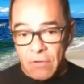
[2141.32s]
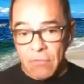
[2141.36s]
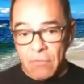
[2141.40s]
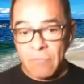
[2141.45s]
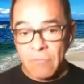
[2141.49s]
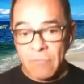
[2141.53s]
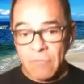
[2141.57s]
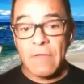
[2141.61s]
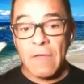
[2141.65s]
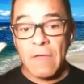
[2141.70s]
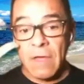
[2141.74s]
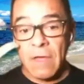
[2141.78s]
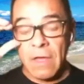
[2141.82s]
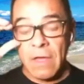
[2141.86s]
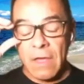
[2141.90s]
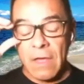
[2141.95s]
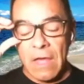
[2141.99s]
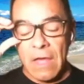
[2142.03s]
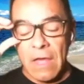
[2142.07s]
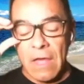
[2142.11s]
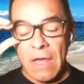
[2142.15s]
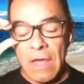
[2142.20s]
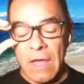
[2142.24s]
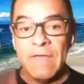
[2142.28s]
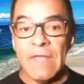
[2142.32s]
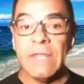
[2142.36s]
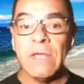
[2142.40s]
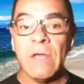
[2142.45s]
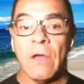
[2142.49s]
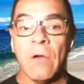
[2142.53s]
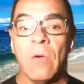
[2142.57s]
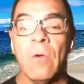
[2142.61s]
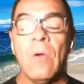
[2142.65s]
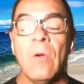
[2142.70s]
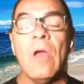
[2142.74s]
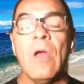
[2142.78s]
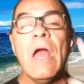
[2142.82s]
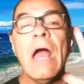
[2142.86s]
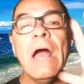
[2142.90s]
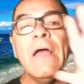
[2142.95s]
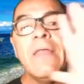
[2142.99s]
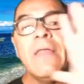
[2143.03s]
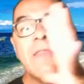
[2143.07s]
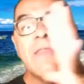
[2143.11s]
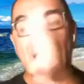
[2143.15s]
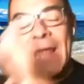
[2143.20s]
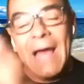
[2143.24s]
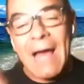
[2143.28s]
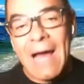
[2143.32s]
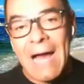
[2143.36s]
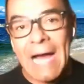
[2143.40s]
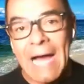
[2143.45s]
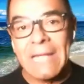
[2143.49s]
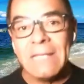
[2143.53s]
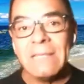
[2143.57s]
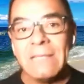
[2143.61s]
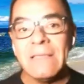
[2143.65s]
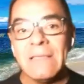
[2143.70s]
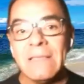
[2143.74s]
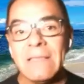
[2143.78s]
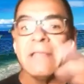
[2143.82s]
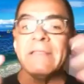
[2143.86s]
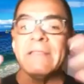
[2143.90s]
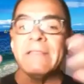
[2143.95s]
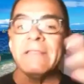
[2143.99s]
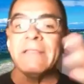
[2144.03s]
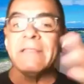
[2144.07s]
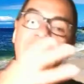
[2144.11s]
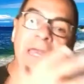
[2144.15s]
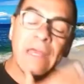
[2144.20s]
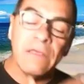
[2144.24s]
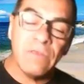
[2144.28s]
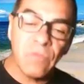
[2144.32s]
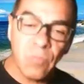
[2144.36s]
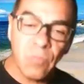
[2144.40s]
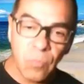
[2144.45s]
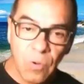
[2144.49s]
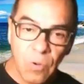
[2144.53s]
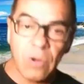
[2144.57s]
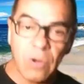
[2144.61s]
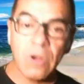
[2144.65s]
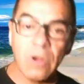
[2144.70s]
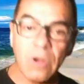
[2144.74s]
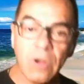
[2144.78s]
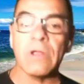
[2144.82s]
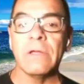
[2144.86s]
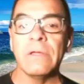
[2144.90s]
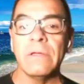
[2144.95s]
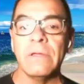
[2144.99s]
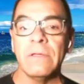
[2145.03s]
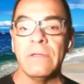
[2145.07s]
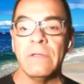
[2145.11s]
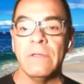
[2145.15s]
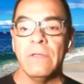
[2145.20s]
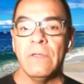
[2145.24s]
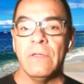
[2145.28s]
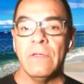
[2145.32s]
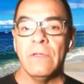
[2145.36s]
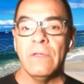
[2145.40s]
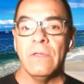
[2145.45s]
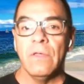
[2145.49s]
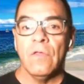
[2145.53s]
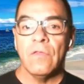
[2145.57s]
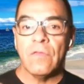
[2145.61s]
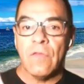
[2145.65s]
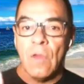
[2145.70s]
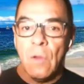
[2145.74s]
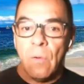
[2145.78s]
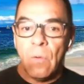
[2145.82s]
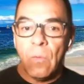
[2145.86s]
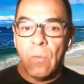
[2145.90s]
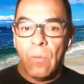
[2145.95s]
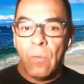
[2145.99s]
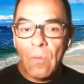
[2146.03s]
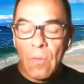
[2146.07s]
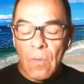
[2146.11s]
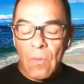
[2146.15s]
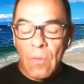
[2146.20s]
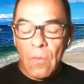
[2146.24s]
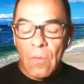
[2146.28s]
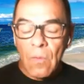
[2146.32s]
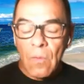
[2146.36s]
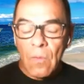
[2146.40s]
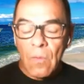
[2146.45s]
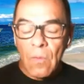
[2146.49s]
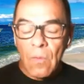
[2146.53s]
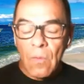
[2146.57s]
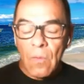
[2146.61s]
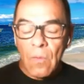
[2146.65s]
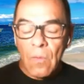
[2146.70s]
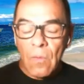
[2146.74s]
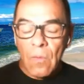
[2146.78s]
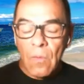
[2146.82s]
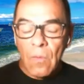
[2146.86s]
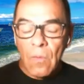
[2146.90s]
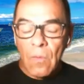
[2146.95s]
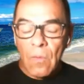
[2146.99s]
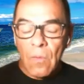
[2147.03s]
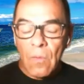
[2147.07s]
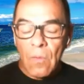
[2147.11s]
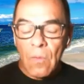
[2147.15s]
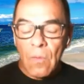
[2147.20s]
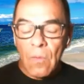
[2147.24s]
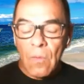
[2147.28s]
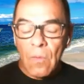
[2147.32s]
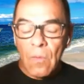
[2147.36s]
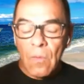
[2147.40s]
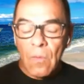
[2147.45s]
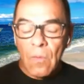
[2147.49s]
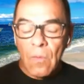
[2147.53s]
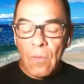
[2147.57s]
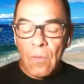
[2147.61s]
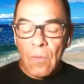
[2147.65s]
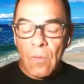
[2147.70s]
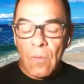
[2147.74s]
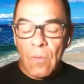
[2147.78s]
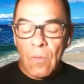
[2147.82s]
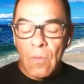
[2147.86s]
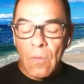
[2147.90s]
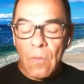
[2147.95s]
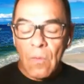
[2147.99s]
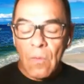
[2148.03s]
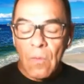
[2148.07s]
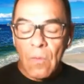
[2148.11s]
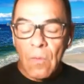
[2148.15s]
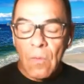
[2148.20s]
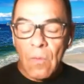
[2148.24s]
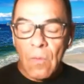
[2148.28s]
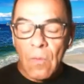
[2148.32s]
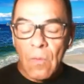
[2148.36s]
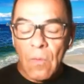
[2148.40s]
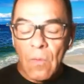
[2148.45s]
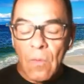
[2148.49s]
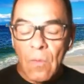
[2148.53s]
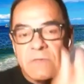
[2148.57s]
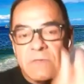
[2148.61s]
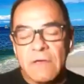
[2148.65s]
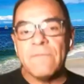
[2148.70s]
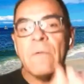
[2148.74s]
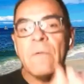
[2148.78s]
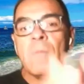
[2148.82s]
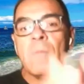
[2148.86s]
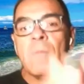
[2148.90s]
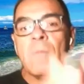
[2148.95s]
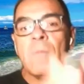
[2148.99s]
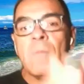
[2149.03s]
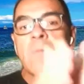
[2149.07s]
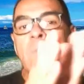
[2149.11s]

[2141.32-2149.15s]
here's a video that highlights his work. So again, folks, just showing you some different